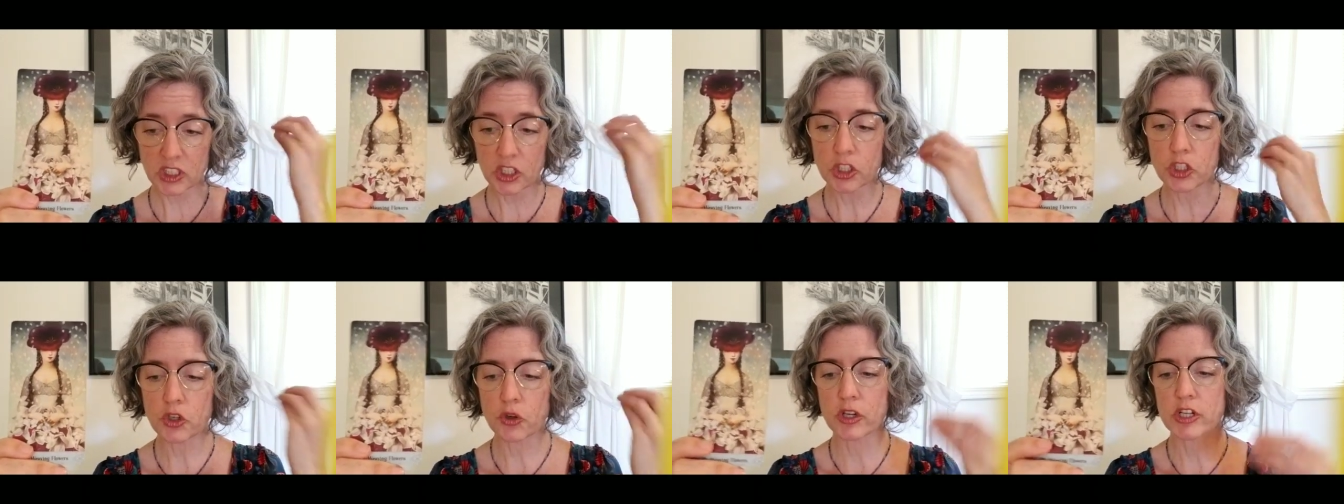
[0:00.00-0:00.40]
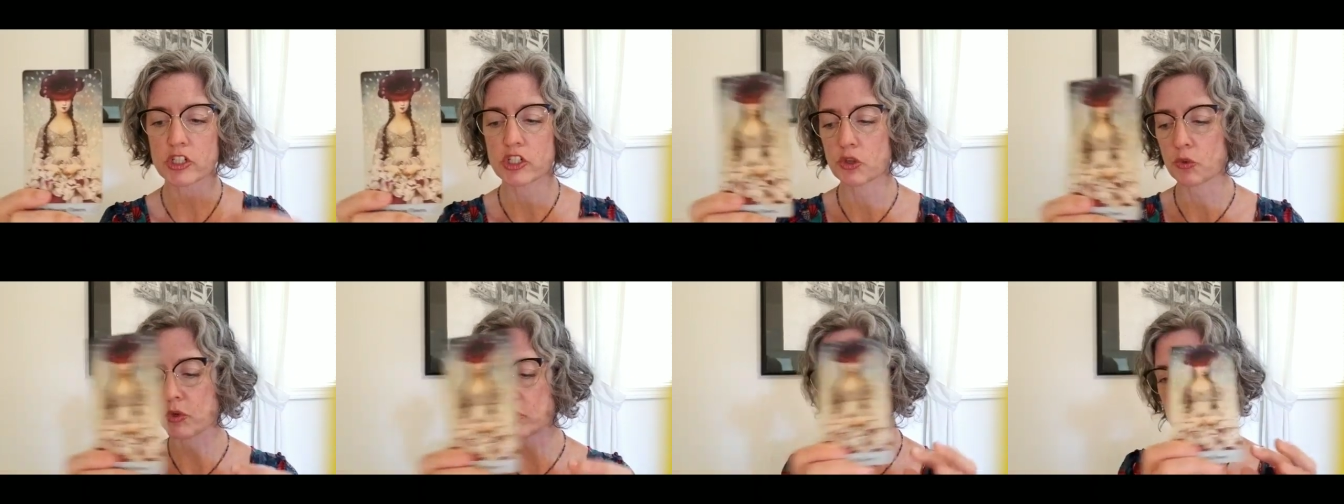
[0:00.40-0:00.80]
your
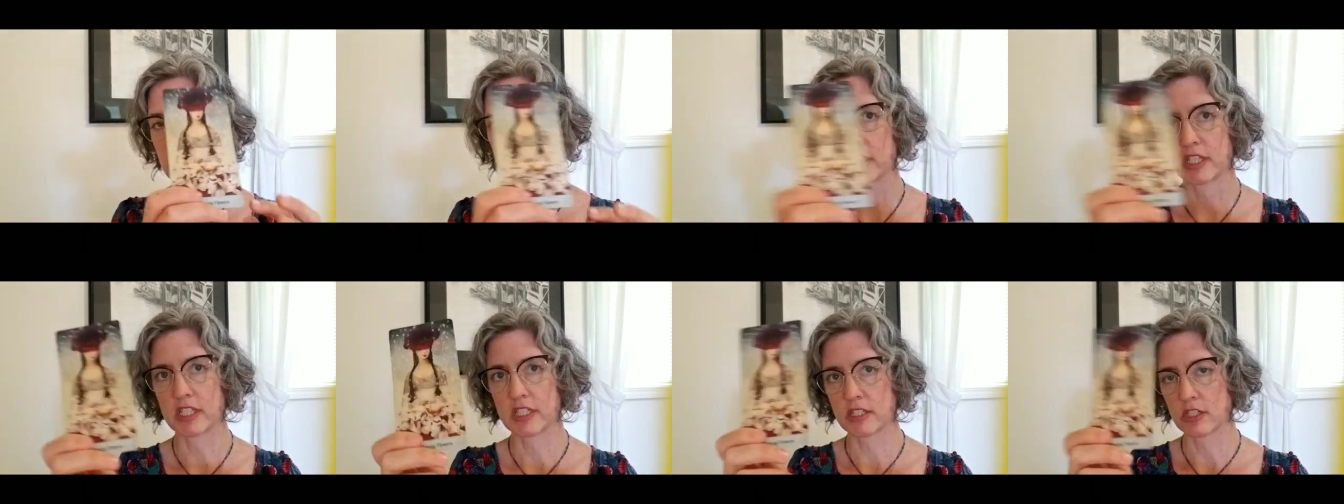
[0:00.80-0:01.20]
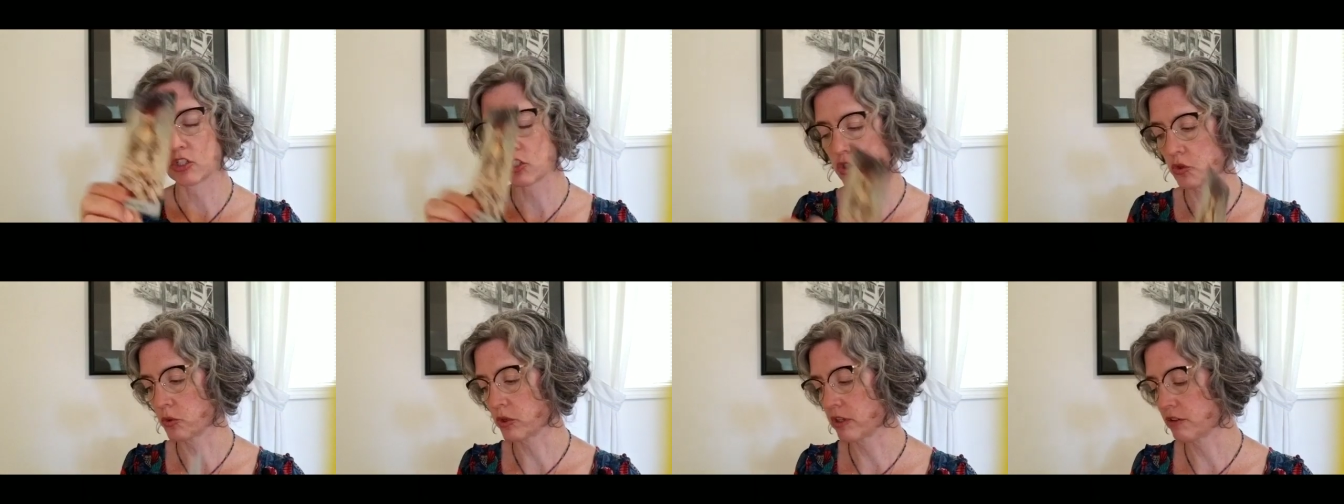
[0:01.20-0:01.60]
intuition and these
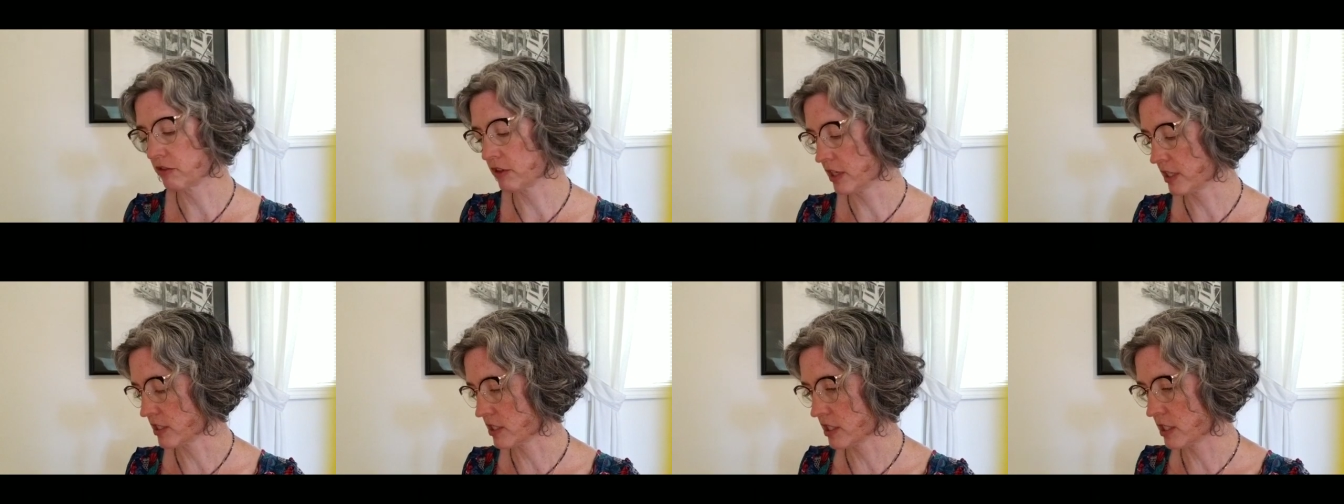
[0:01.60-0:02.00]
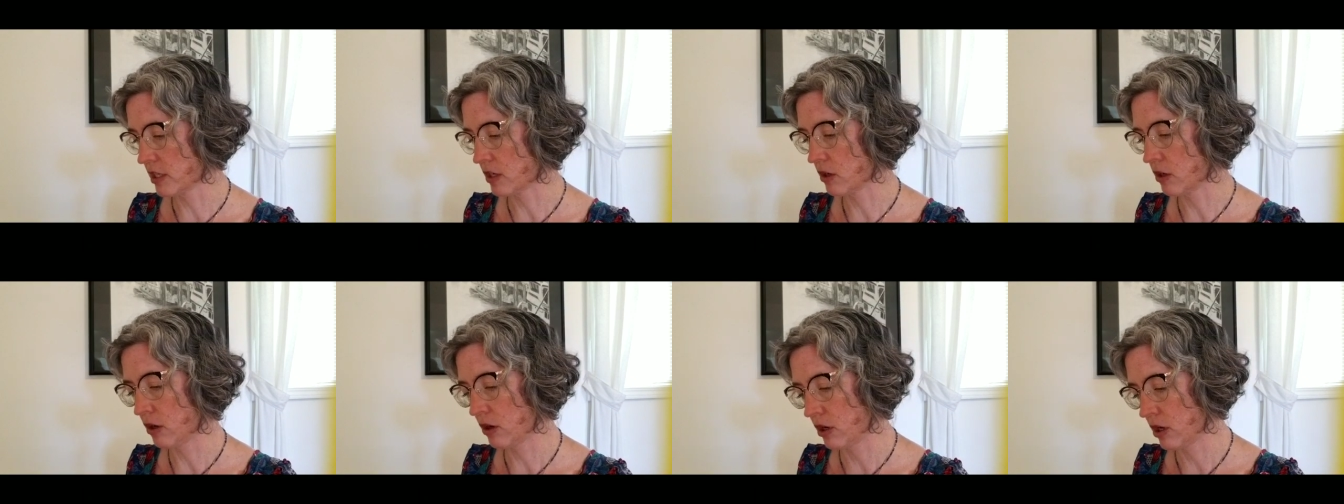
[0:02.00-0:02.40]
intuitive hits
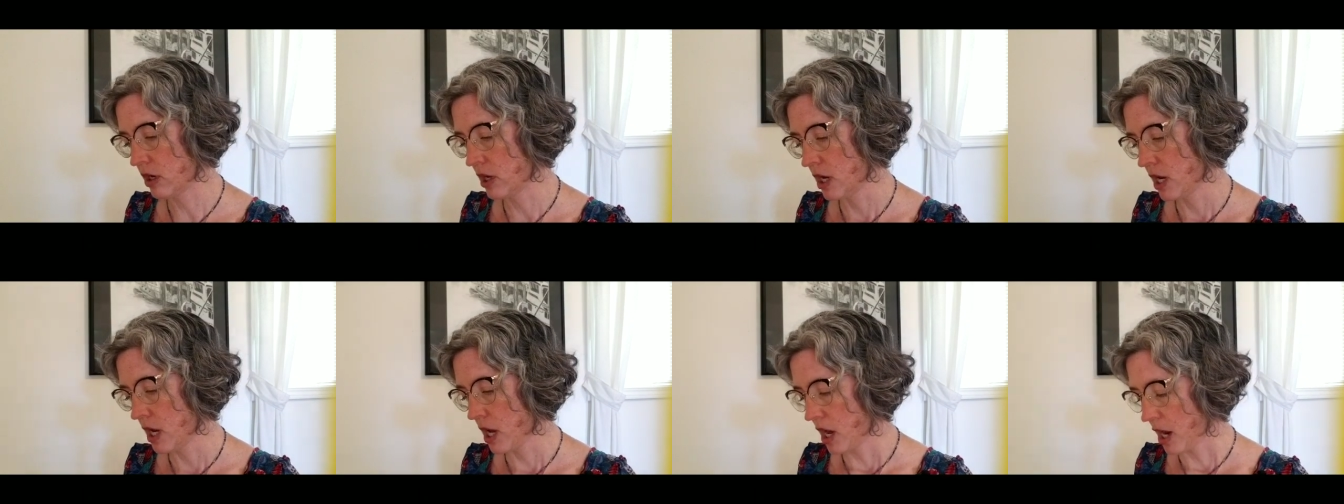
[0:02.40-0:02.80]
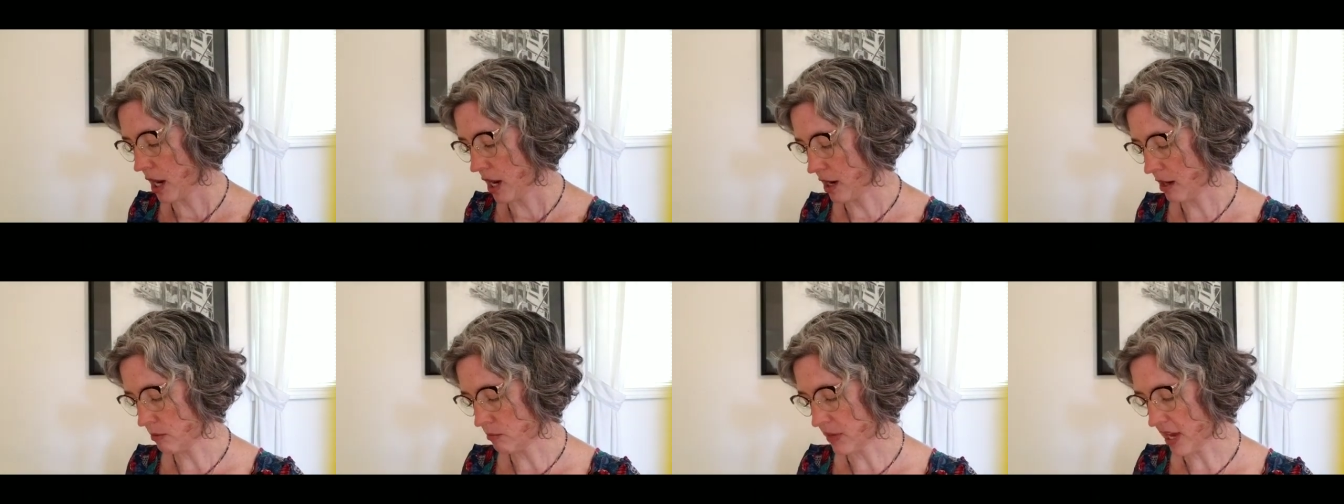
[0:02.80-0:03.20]
here
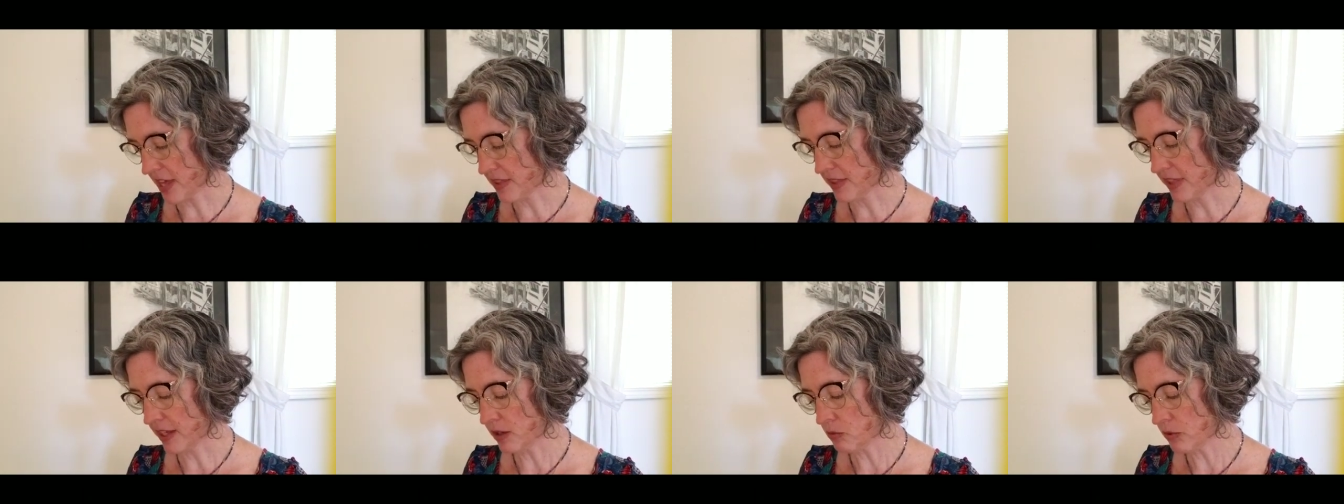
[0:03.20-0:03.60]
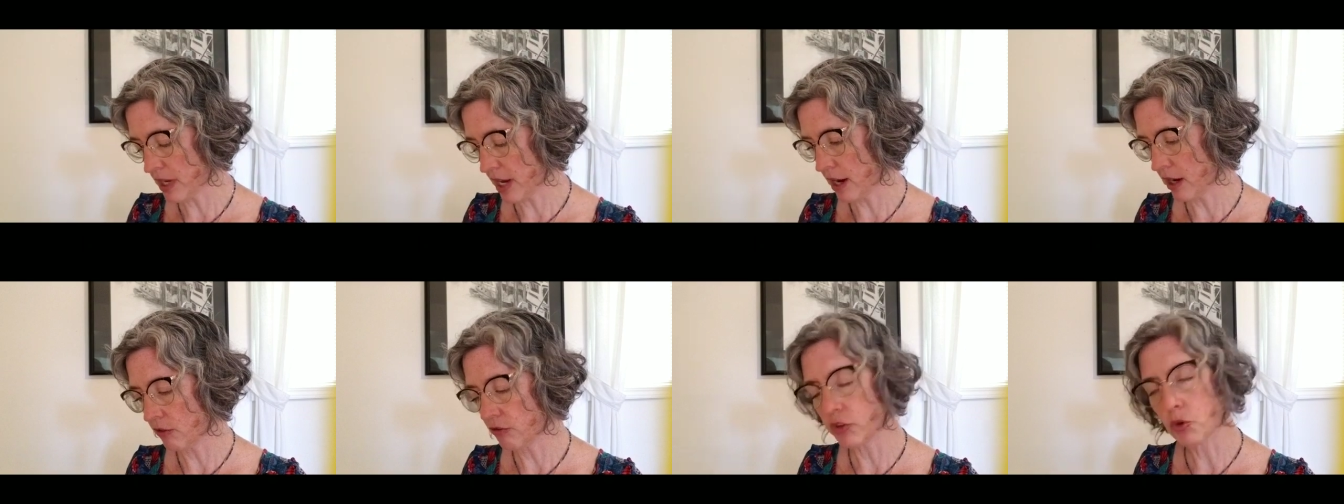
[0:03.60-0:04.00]
um, and then we
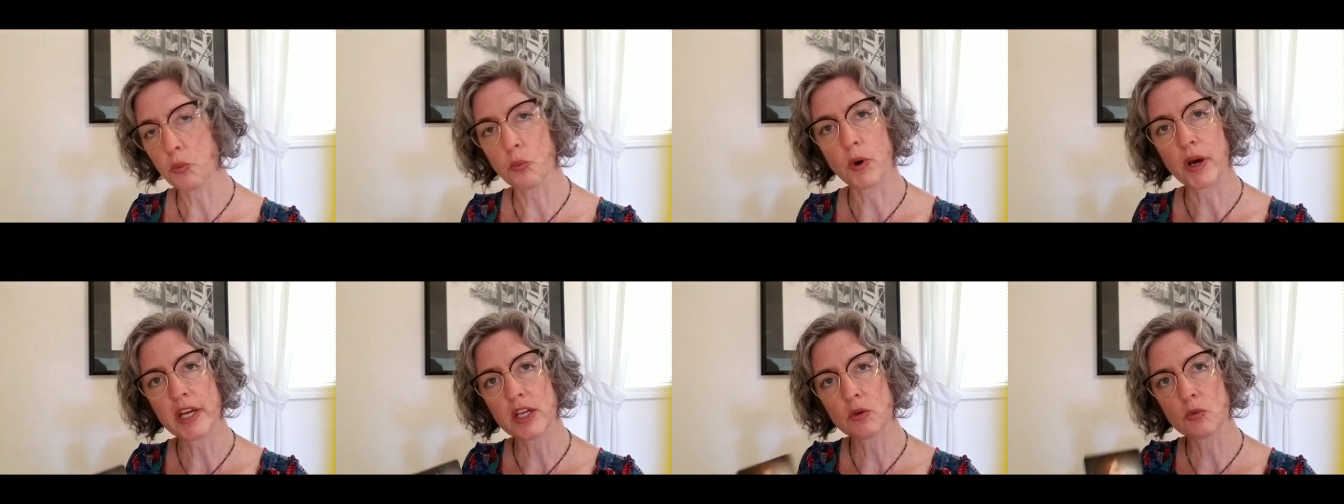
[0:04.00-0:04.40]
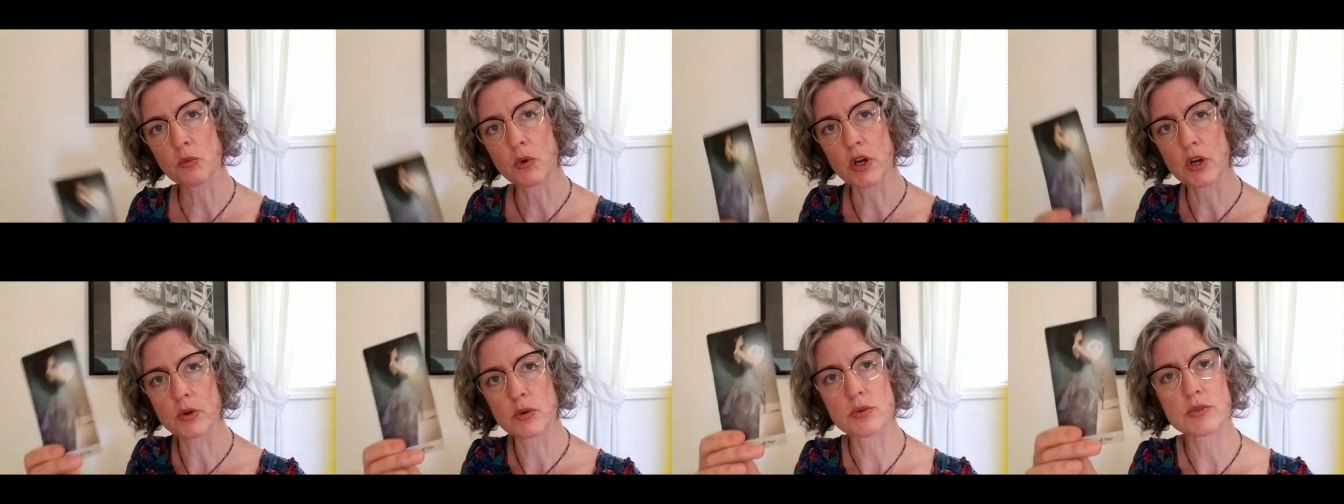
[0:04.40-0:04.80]
have the white
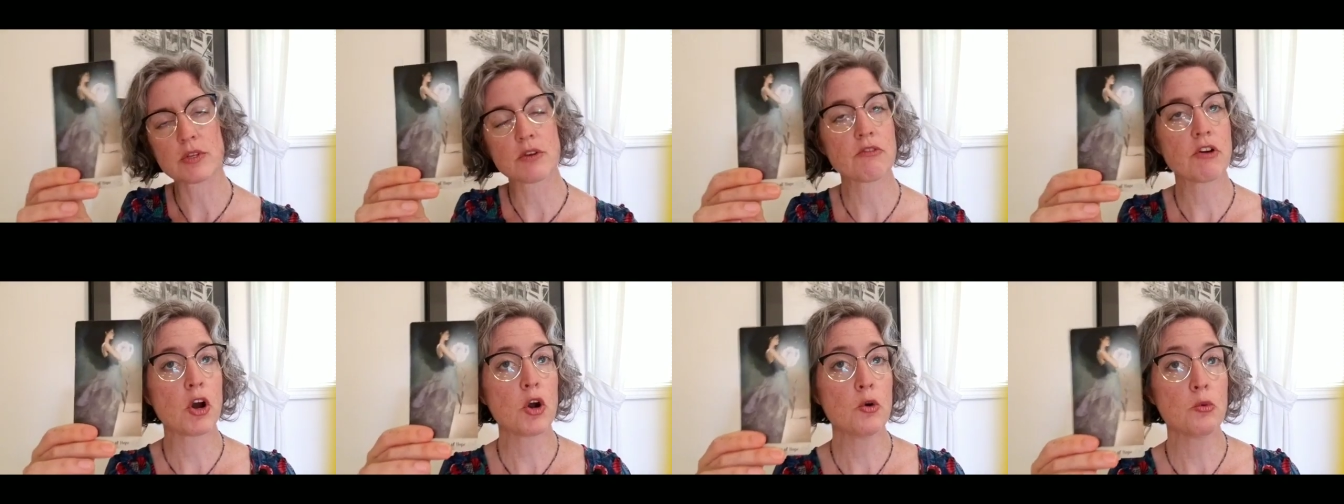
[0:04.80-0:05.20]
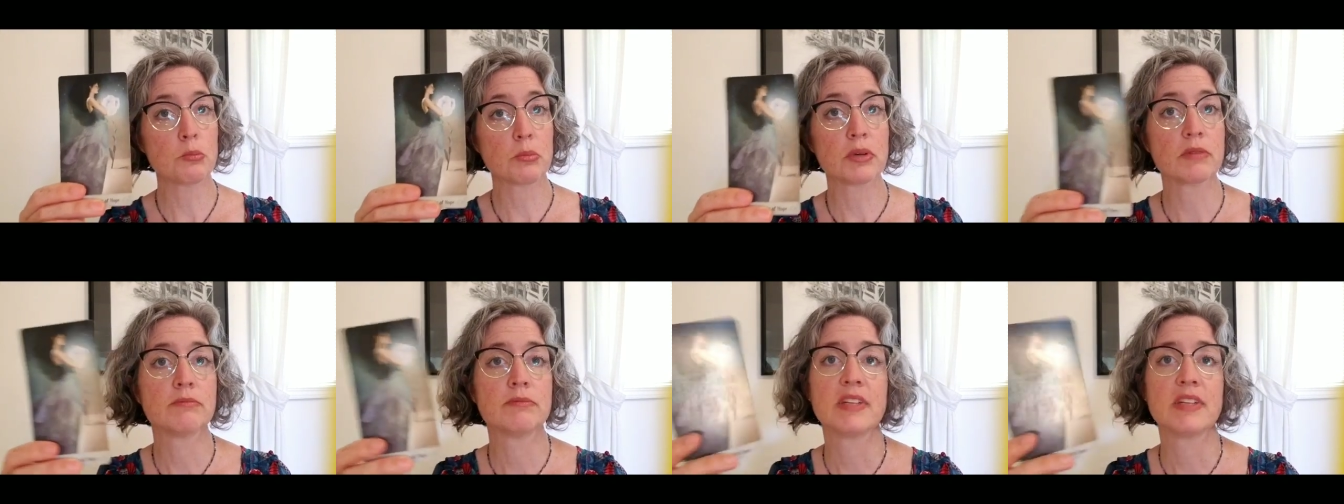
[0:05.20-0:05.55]
rose of hope